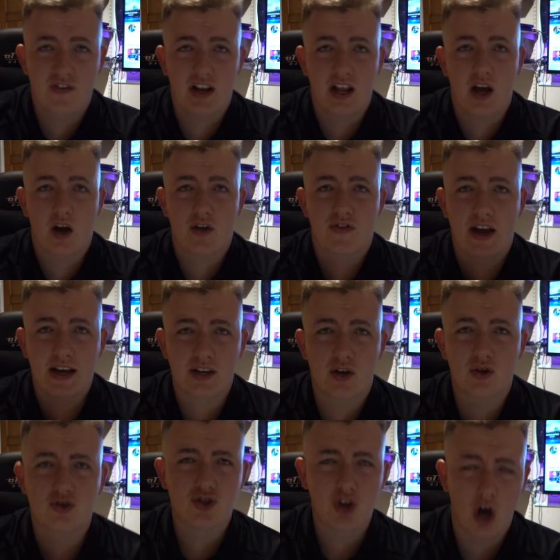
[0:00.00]
video. Thank
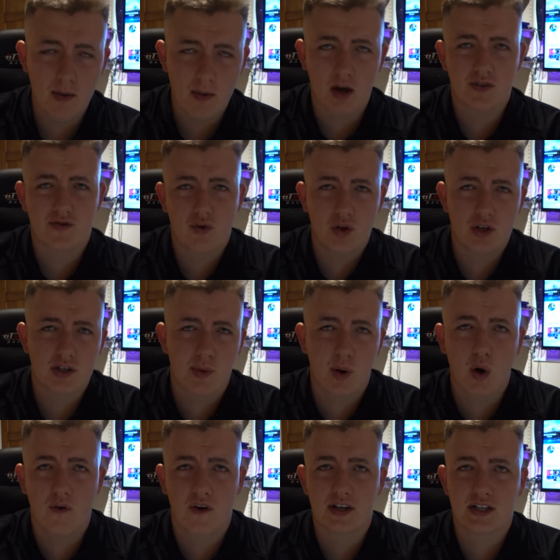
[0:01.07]
you so much for all the
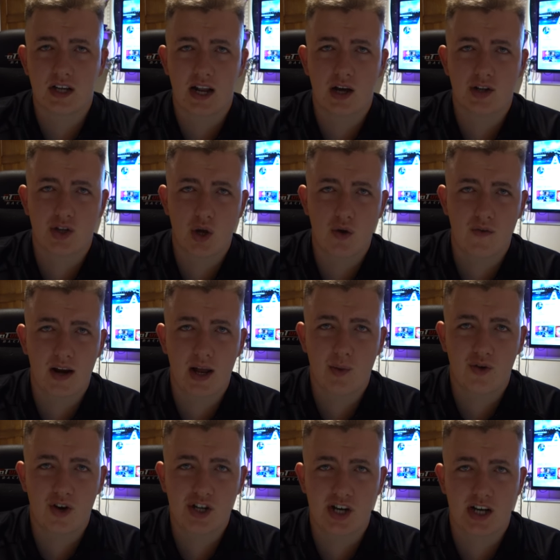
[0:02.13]
support recently. I do really
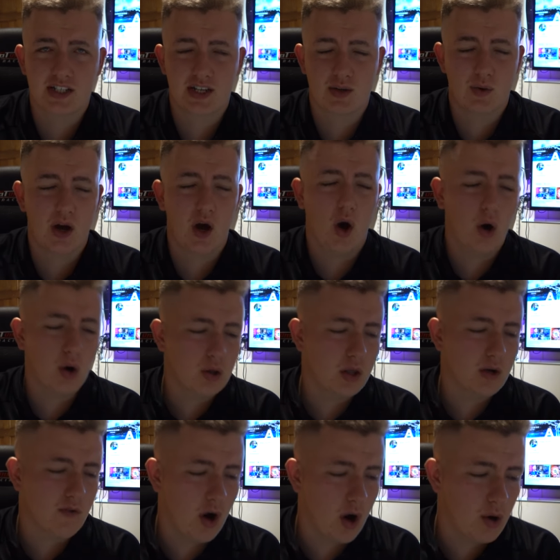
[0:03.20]
appreciate it. We are on
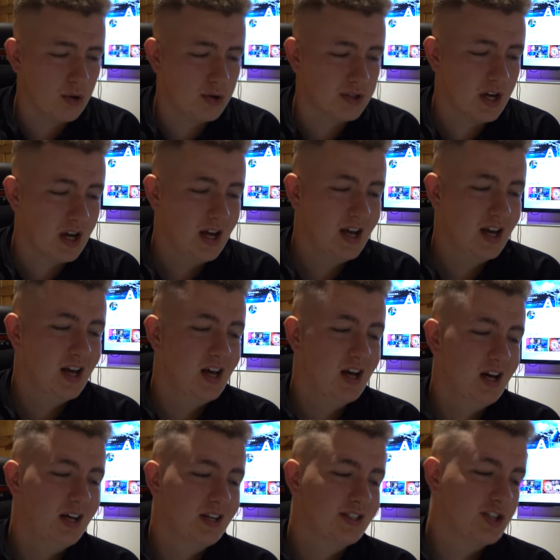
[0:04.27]
the road
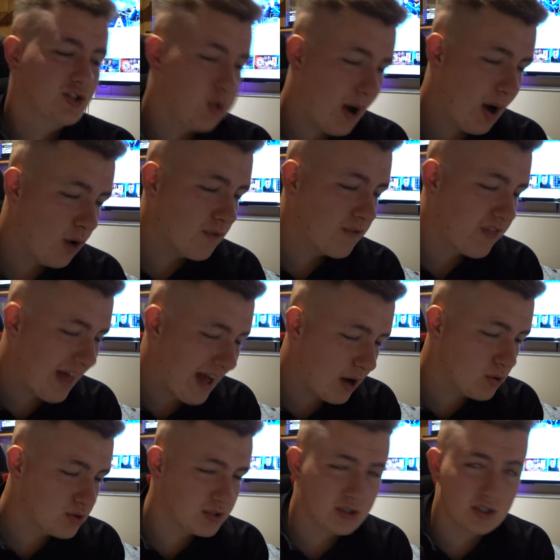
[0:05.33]
to
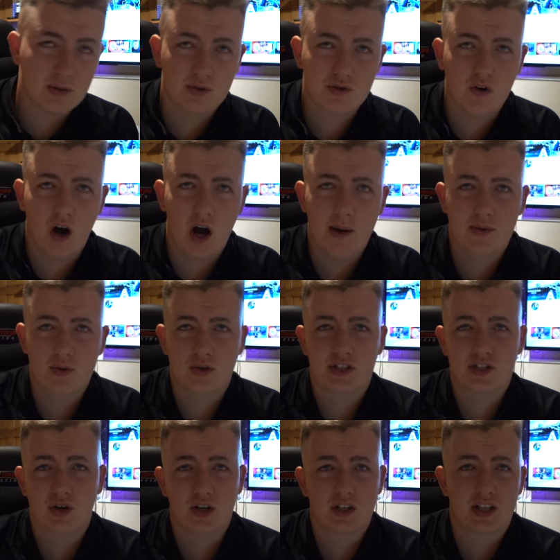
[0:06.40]
12,000 subscribers, which
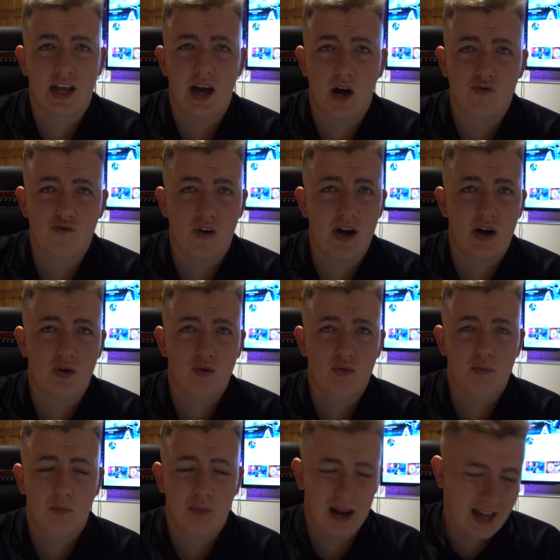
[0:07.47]
is honestly unreal.
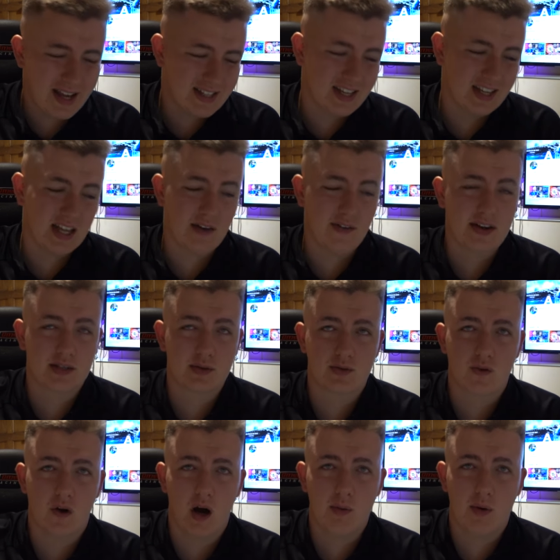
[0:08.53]
Please hit that red
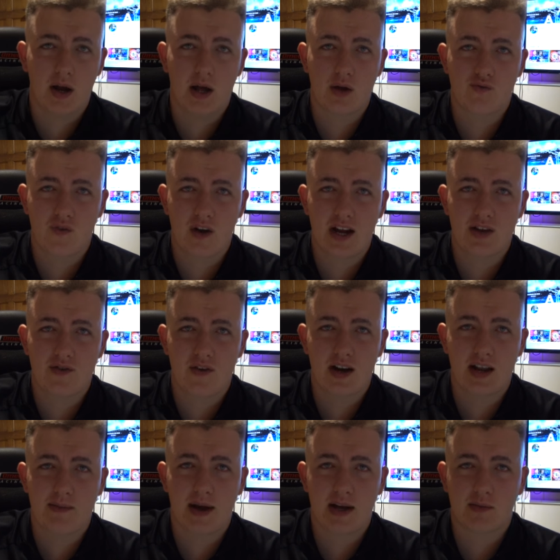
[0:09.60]
subscribe button. It would really,
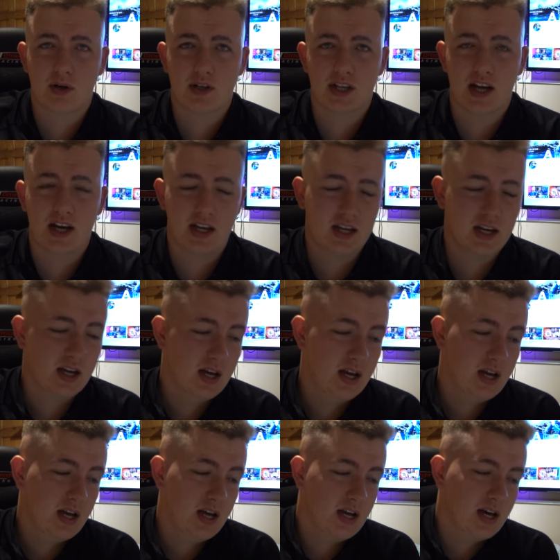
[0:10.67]
really make my day.
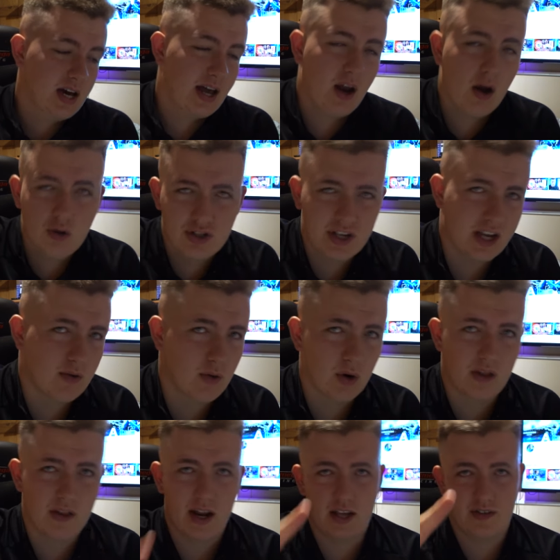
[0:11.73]
And I will see you
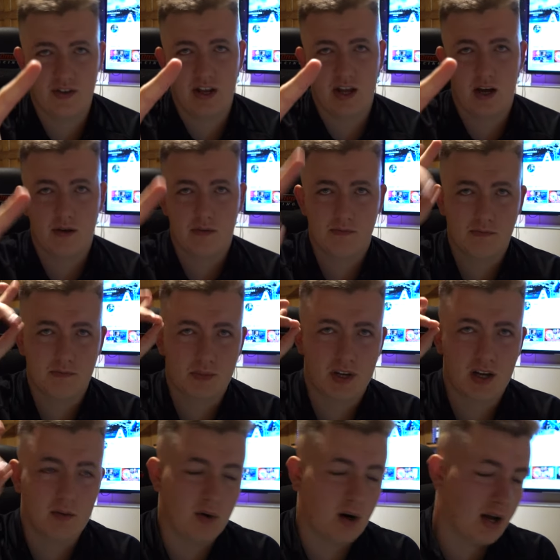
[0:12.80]
all in the next video.
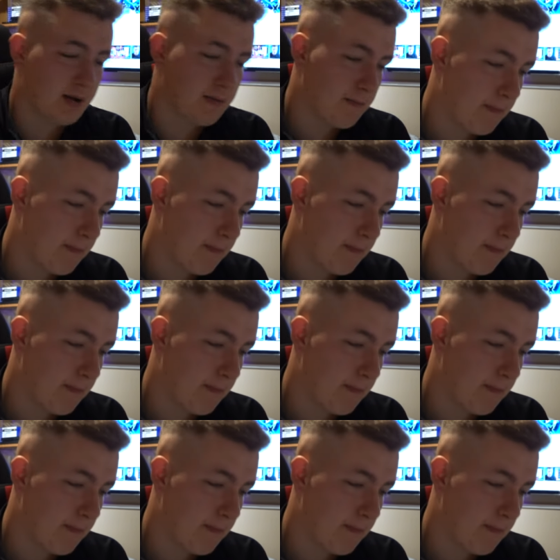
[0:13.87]
Goodbye.